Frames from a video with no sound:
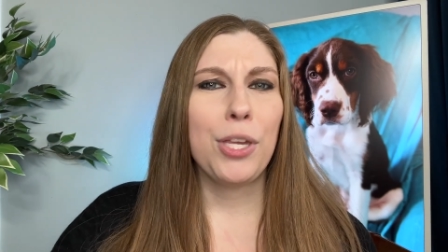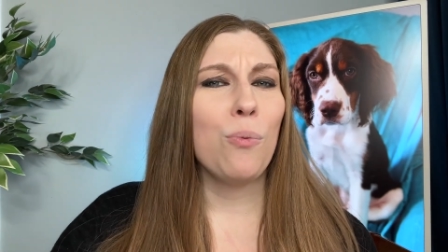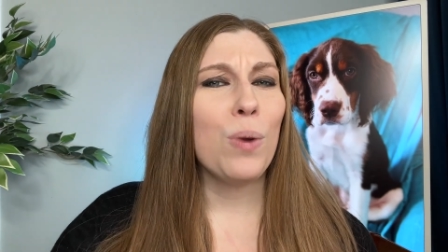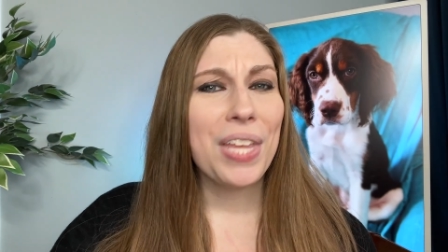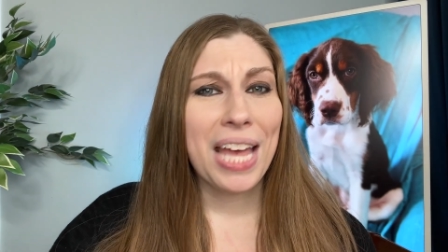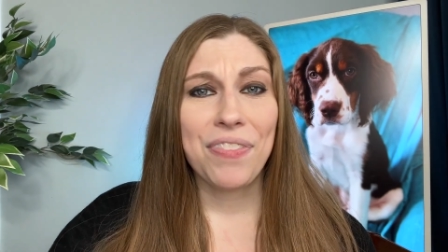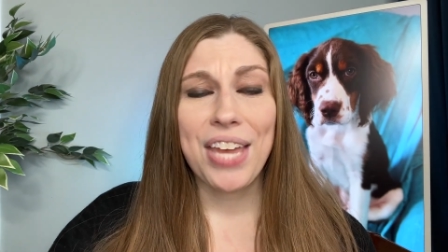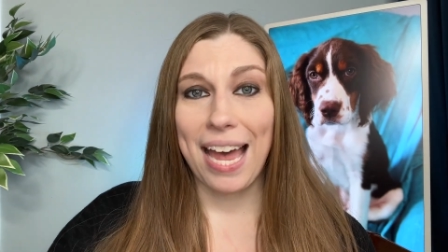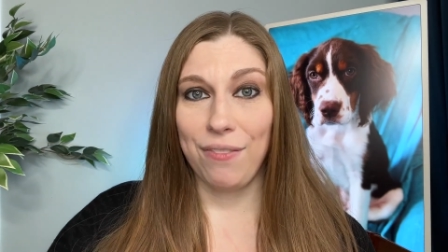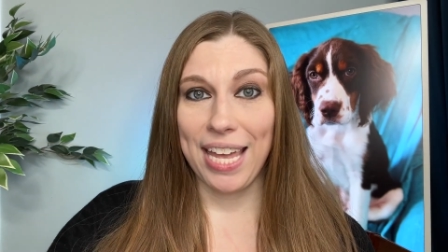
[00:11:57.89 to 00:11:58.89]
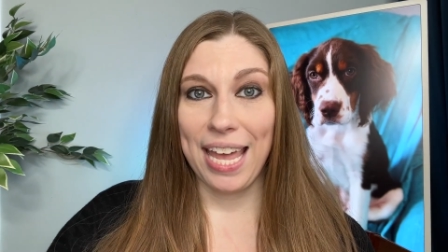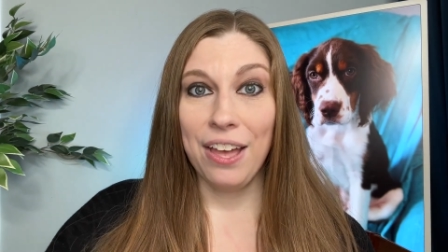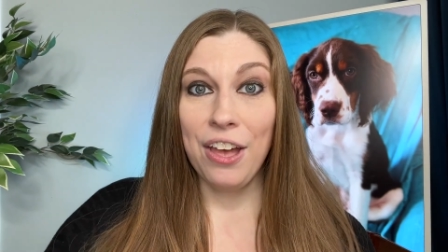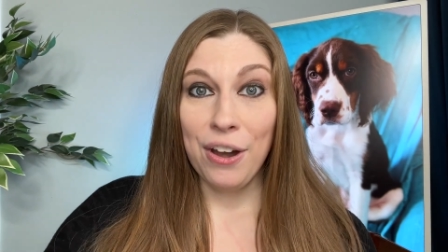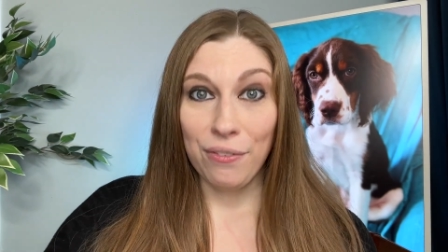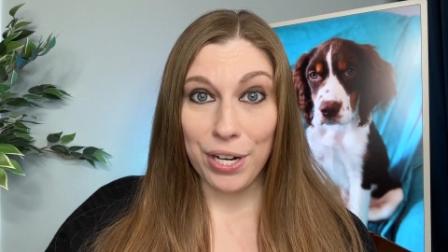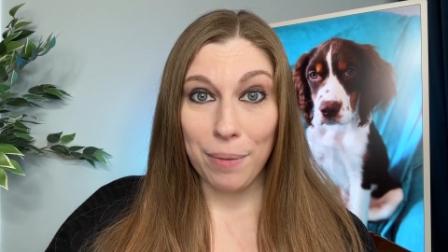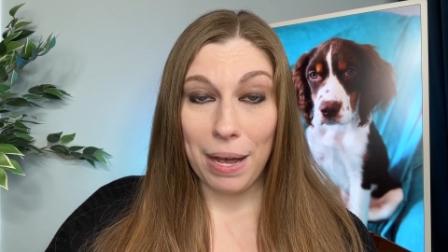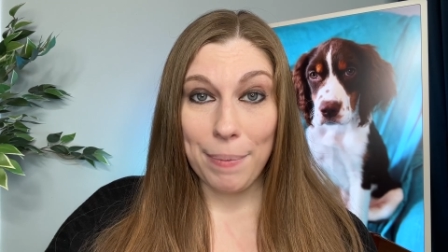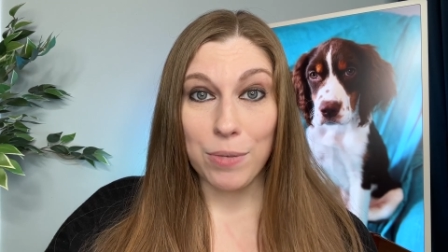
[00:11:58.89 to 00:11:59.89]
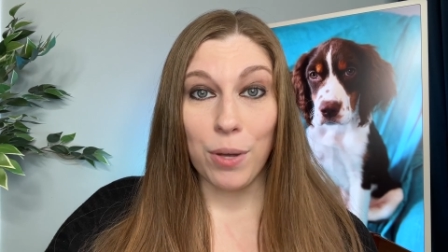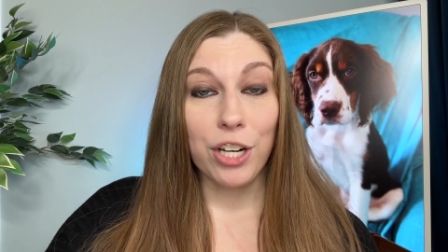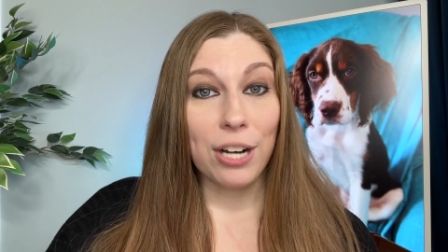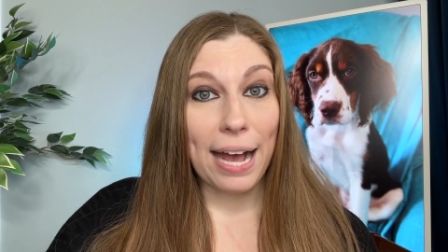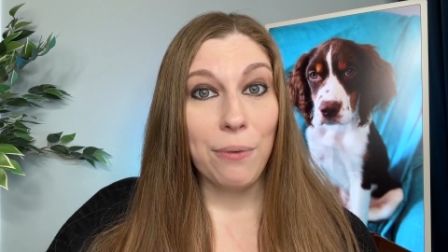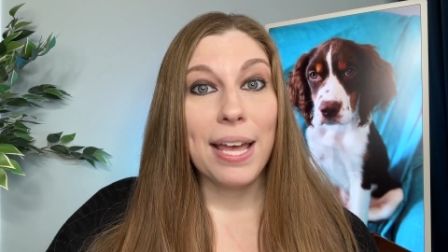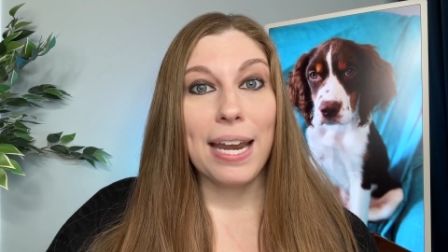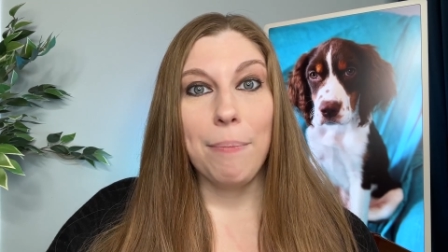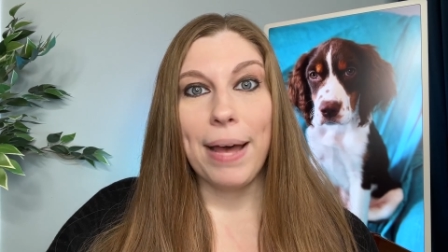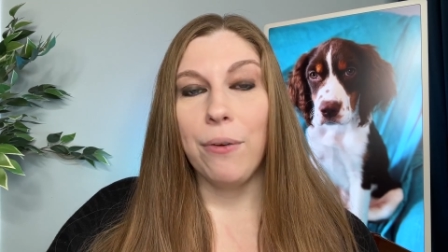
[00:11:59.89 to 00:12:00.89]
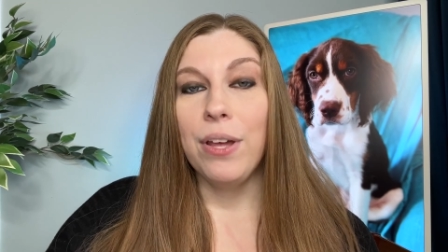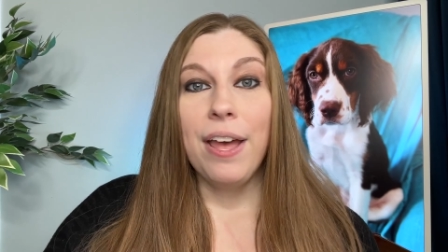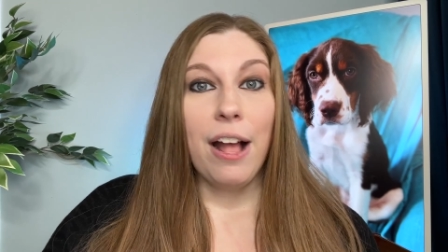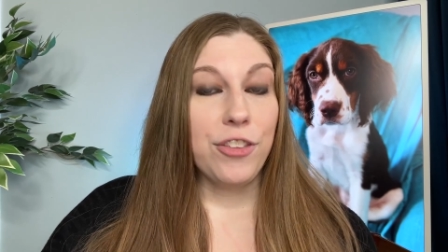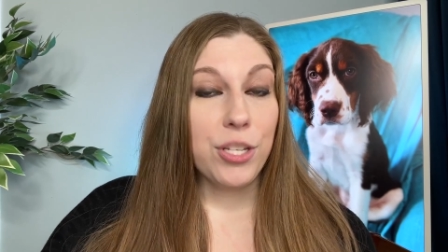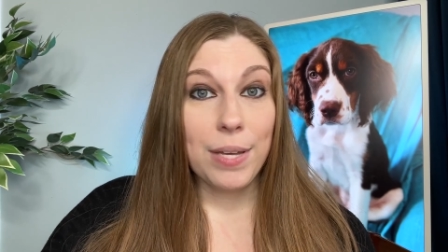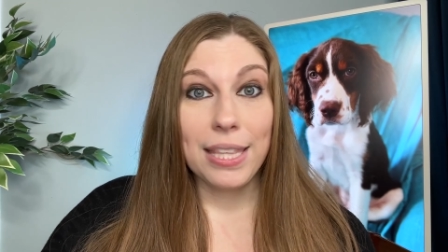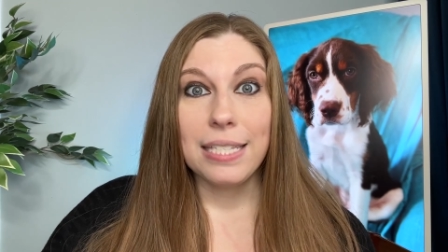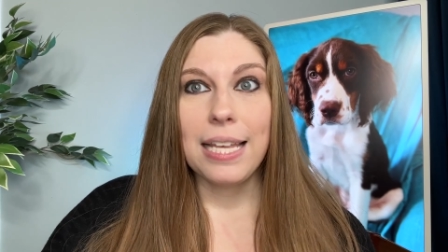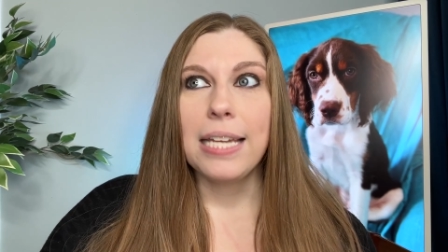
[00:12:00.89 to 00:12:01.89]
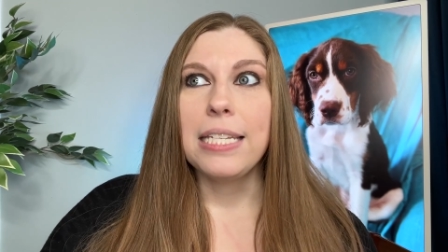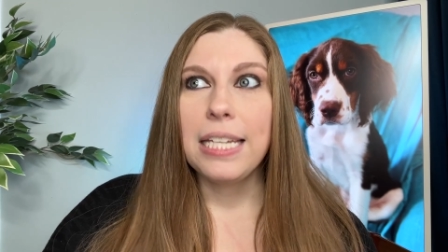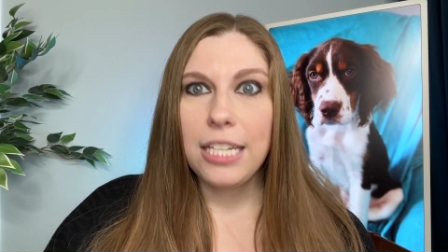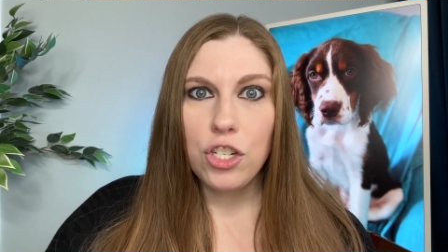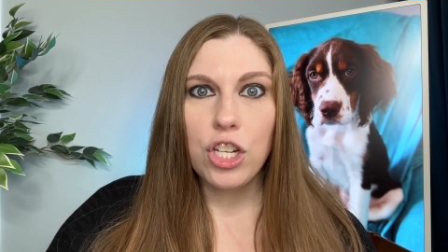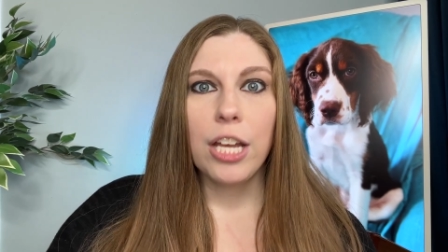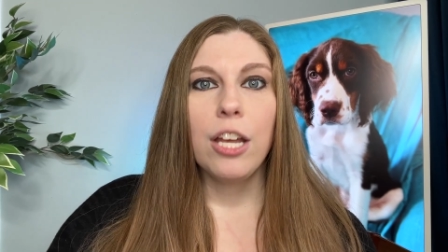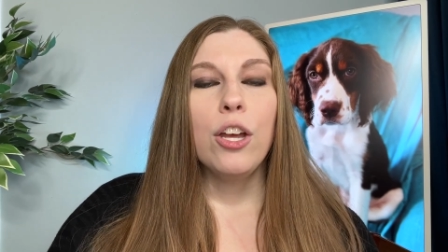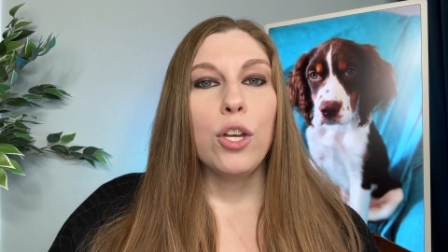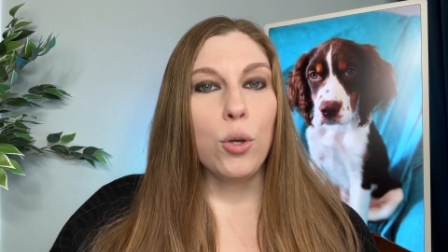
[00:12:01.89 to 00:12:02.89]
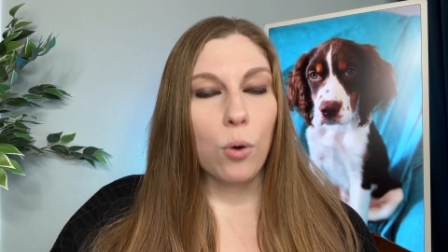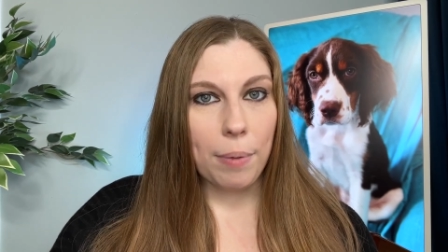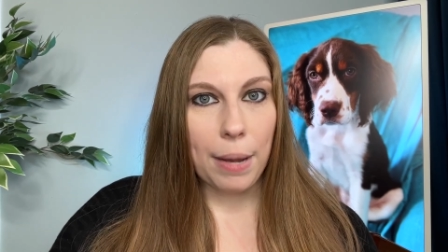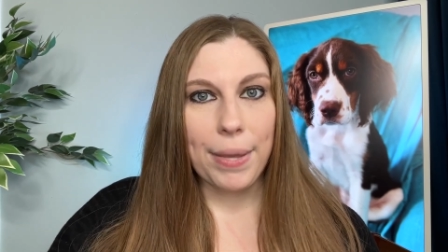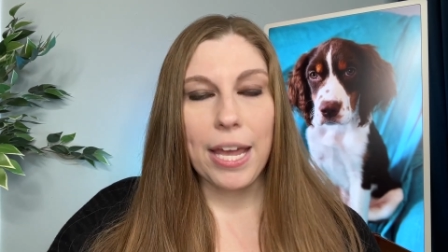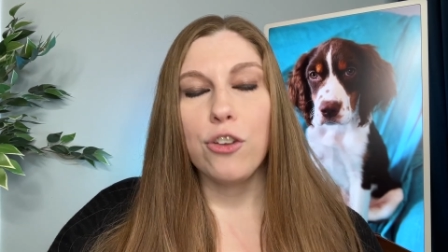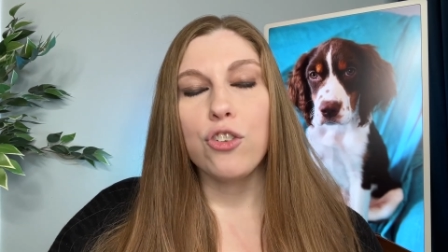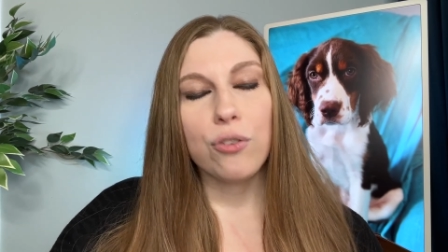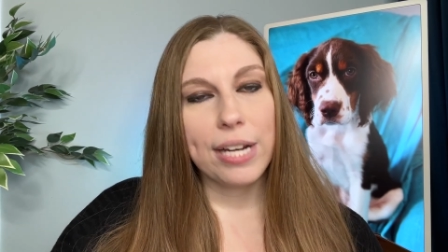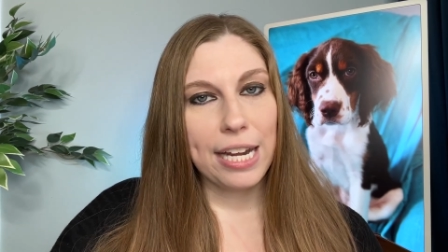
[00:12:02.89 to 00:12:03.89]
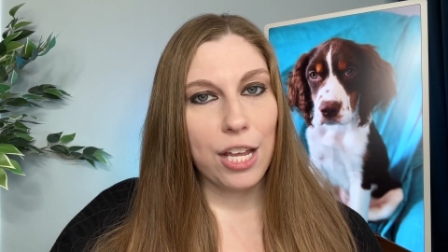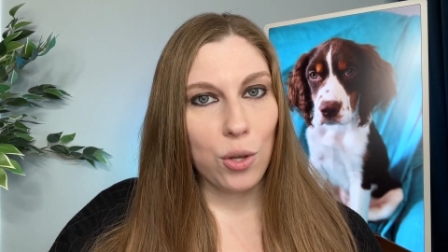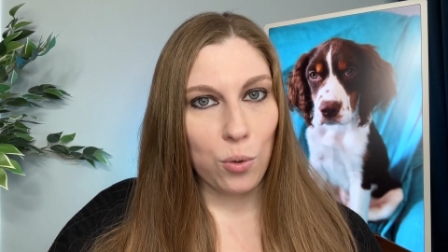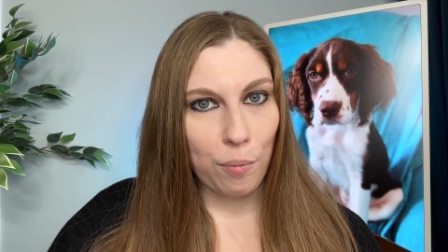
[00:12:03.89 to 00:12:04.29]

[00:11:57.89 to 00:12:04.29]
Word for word: You really have to advocate for your puppies while you're out and about and doing things and teaching your puppy and training your